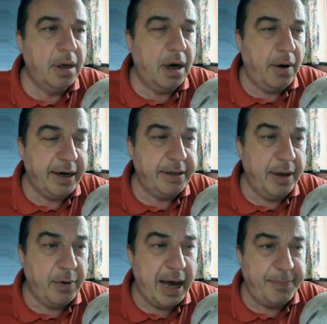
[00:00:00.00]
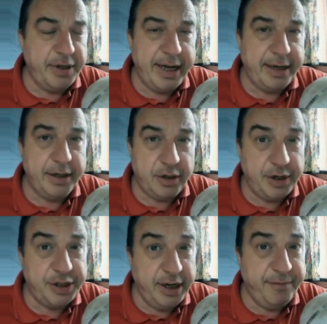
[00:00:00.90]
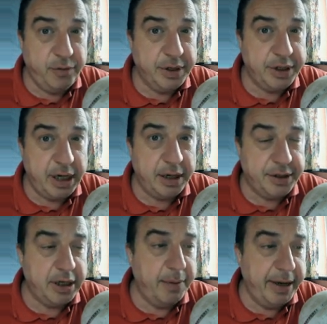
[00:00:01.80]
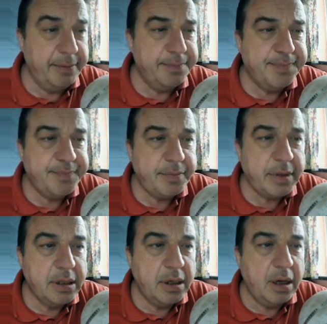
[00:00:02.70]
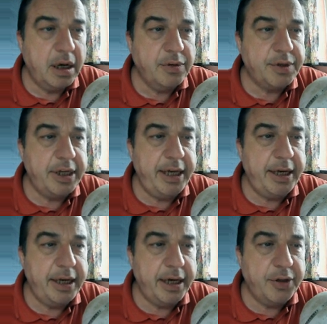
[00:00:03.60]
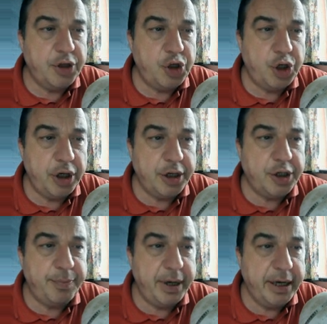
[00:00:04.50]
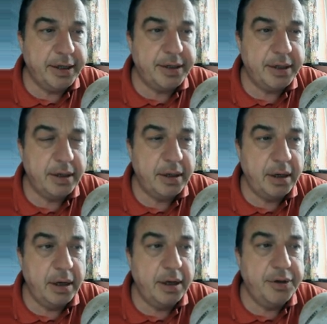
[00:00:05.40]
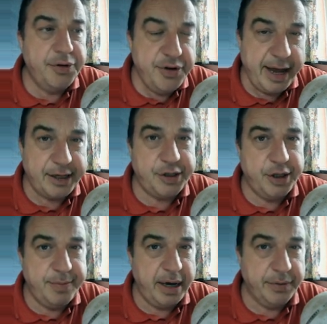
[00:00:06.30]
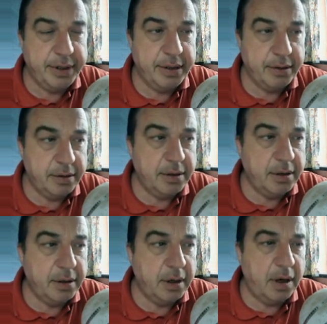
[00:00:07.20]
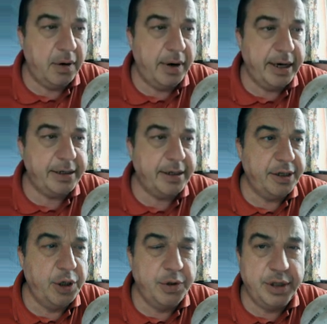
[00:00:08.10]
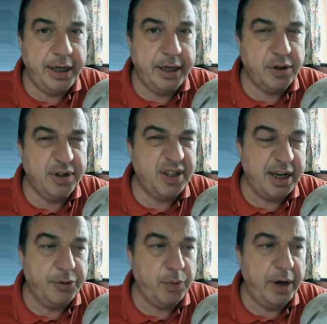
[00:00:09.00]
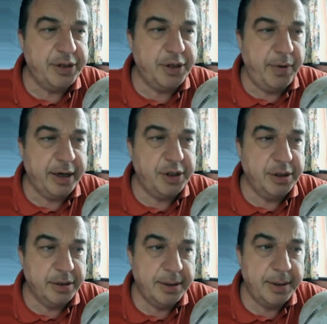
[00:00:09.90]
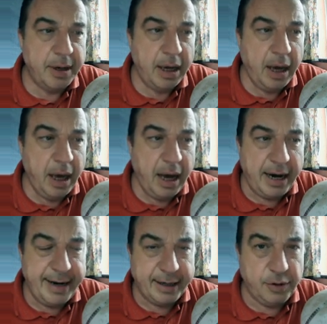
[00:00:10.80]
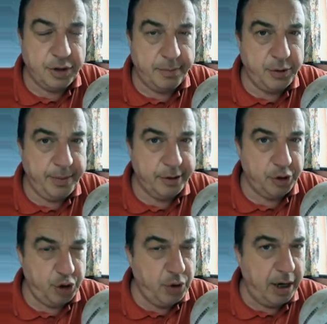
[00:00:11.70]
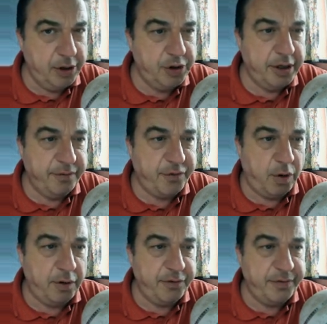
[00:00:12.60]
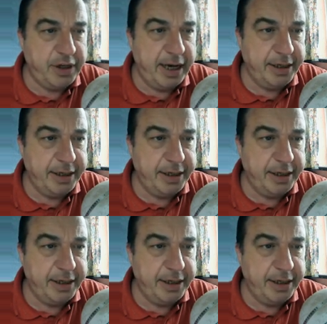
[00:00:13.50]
Alright, then what happened then, the Christian influence starts to come in, and you'll see here the church appears next to the mound. Alright, and it's usually a sort of southwest direction. And that goes on between about 200 and 450